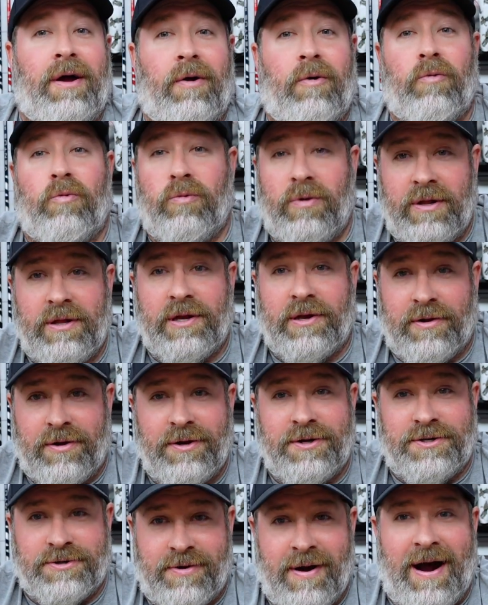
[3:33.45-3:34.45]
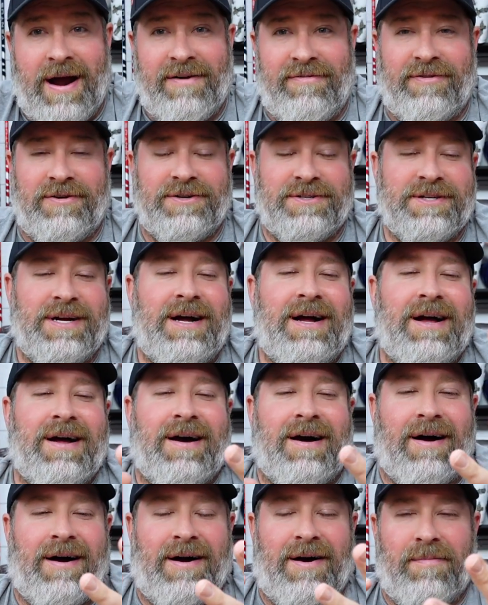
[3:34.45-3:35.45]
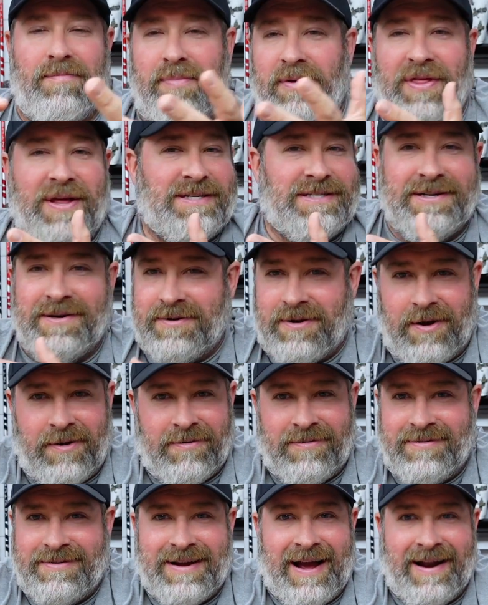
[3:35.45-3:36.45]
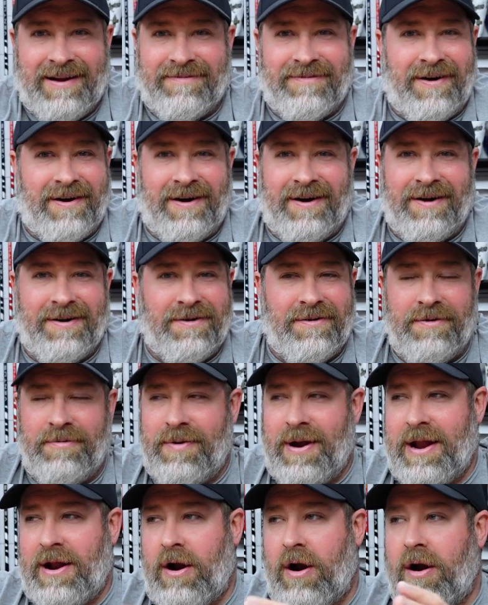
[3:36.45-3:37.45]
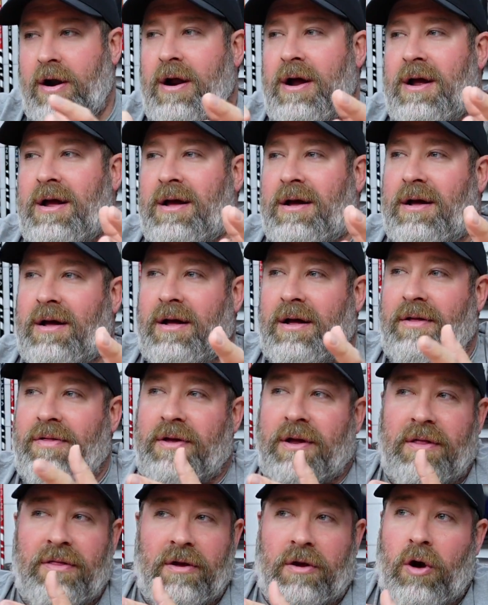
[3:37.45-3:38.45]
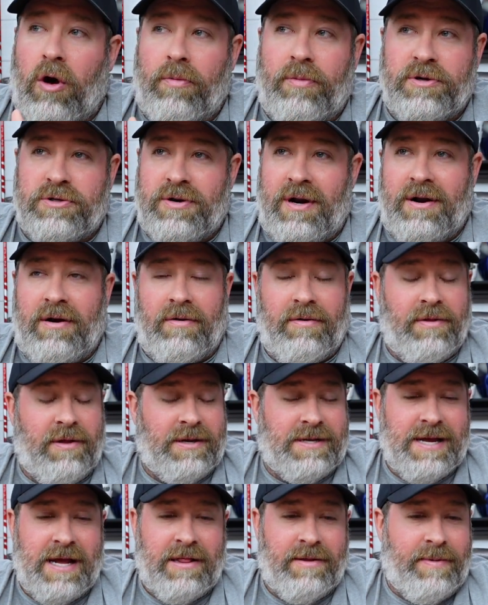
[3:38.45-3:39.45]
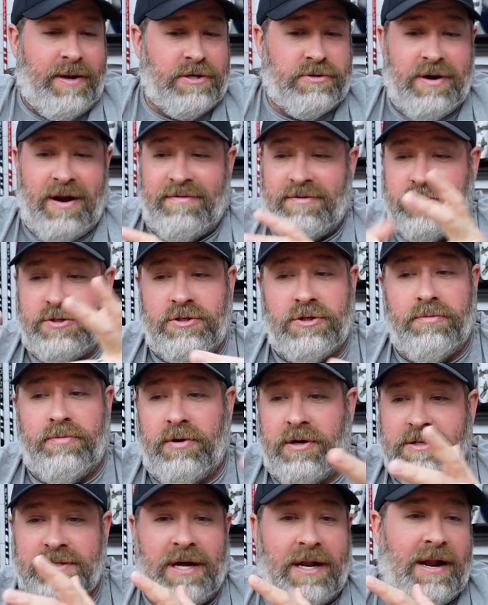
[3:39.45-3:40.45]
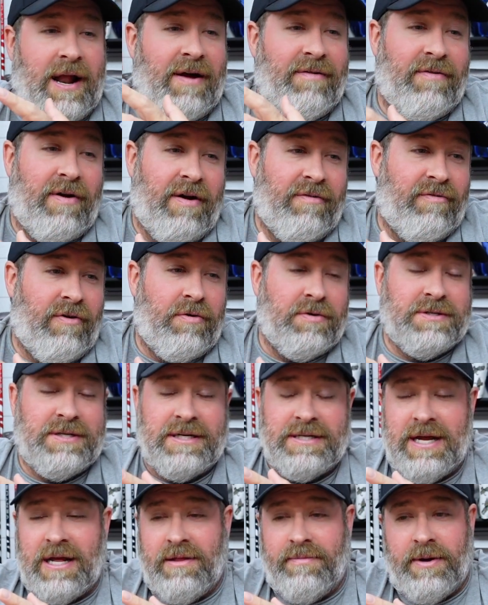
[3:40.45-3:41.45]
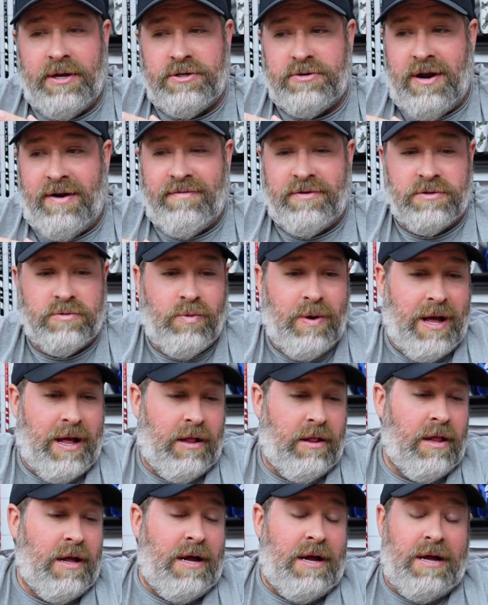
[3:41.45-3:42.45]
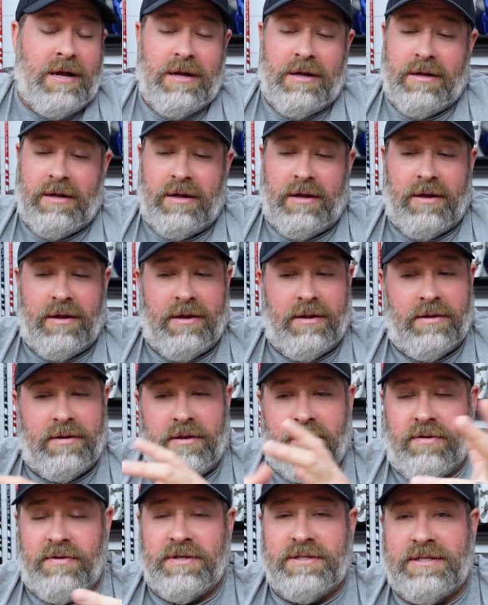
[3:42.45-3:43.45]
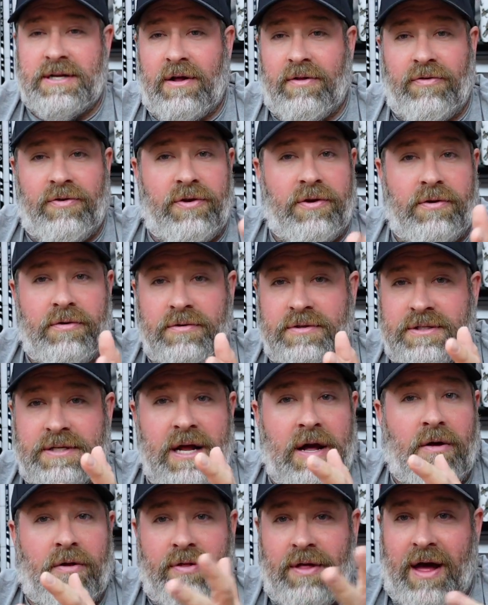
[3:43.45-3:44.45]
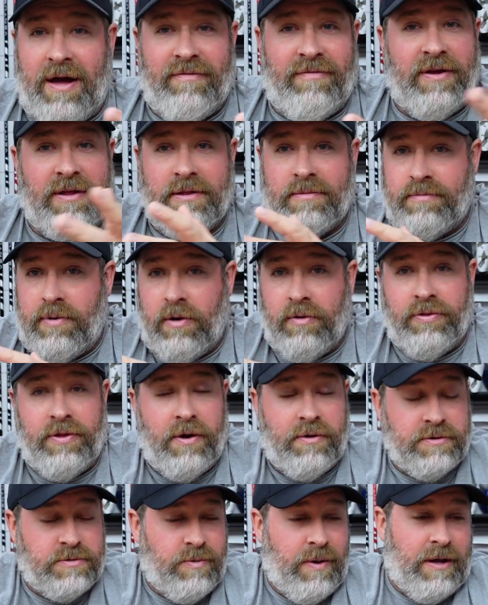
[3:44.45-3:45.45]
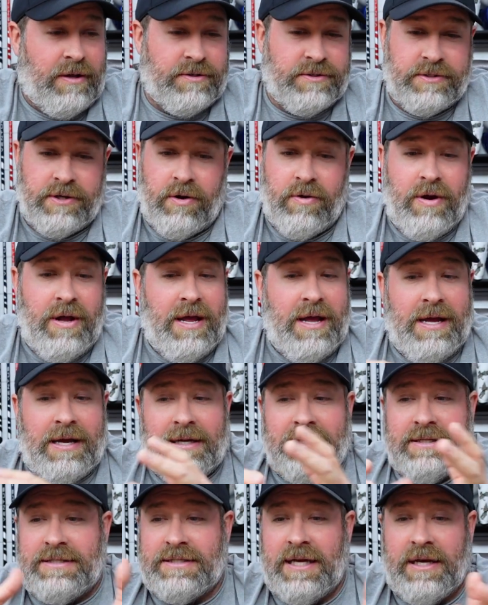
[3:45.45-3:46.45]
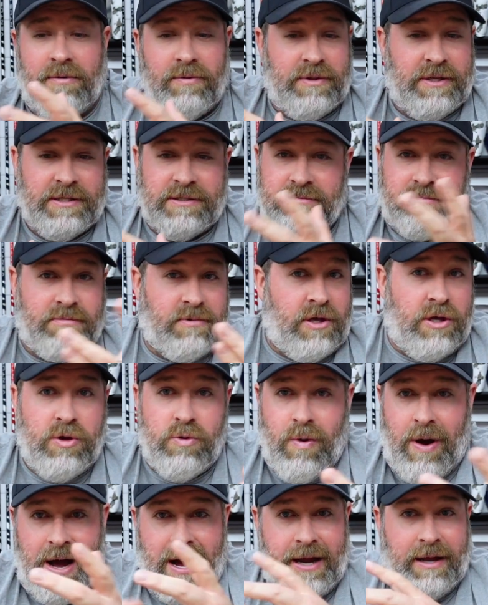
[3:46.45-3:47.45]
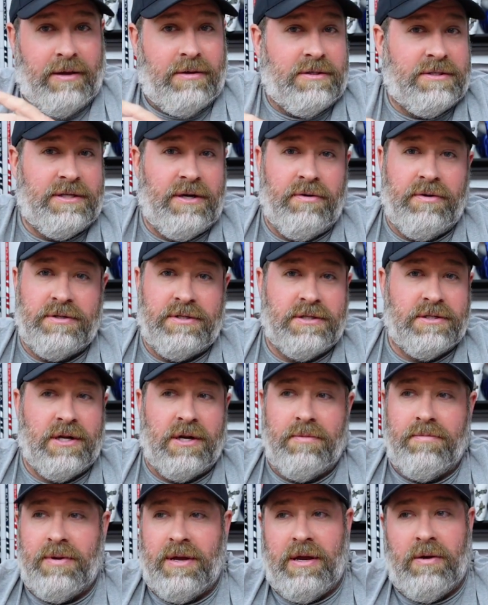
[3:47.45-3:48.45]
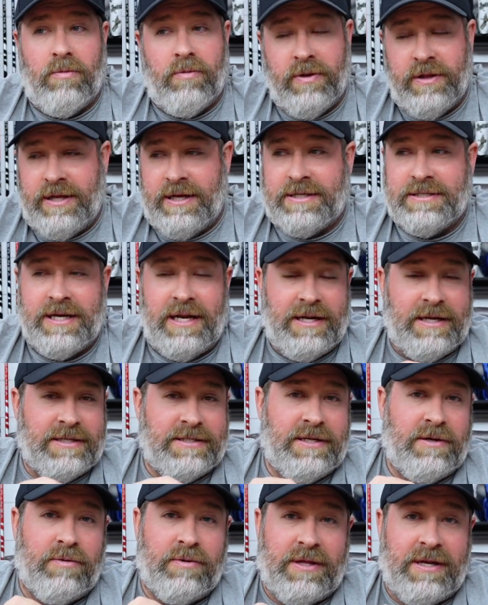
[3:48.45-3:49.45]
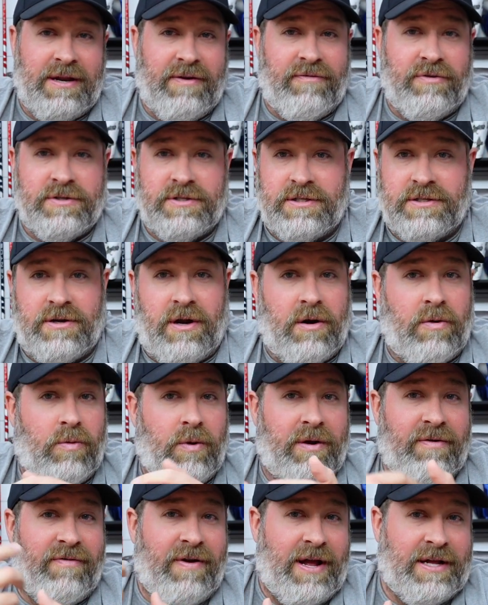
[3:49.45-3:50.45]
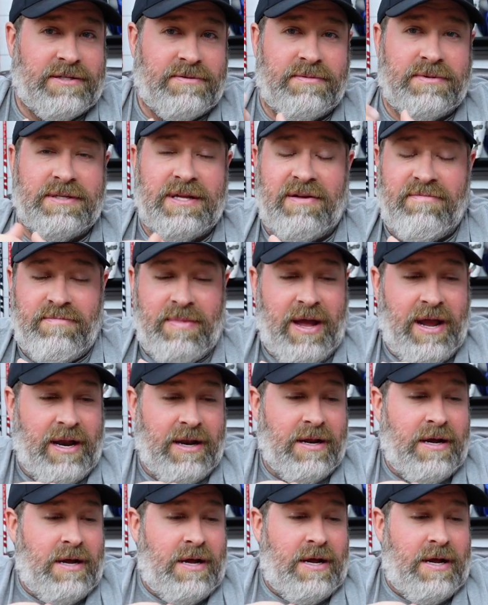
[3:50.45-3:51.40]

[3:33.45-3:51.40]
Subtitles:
really good drivers, but they still go kind of under the radar. The Cobra or the TaylorMade driver is super excited. I've always hit TaylorMade driver as well. The Stealth 2, Stealth, I've hit both those well. So seeing what this QI series is going to be, really excited to see what the differences are, what advancements they've made